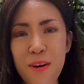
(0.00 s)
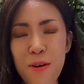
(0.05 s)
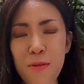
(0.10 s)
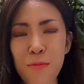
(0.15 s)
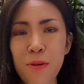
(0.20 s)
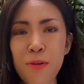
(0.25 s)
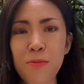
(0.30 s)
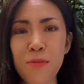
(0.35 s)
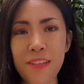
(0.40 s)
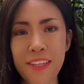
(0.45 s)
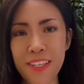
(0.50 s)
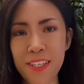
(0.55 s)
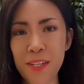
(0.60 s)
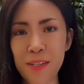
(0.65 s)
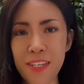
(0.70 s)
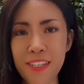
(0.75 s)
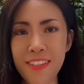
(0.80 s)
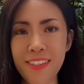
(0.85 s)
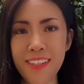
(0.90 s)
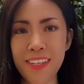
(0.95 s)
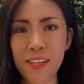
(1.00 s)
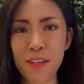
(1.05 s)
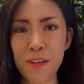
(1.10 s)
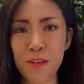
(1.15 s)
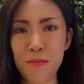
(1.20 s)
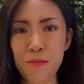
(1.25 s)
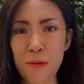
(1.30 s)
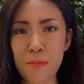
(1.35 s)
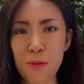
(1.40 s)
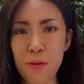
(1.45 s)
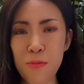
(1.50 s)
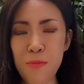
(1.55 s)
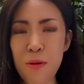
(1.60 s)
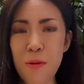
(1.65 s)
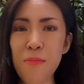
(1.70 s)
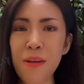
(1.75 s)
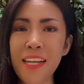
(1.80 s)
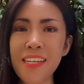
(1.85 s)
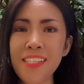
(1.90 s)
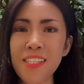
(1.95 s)
We're really curious to hear from you.
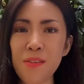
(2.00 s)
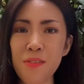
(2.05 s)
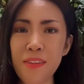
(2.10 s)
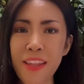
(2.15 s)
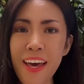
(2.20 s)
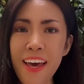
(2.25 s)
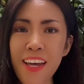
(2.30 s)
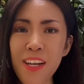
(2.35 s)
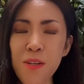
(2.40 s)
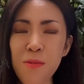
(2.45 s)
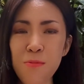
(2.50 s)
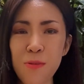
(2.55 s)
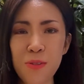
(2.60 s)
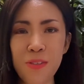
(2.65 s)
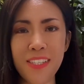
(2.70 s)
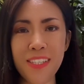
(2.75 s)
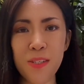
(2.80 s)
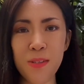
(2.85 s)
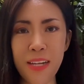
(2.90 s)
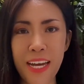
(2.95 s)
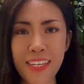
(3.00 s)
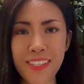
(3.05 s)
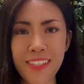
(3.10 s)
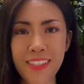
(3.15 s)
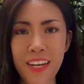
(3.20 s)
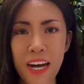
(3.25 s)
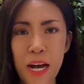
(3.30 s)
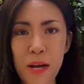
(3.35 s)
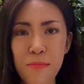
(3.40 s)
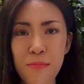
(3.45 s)
But until then, we'll see you next time.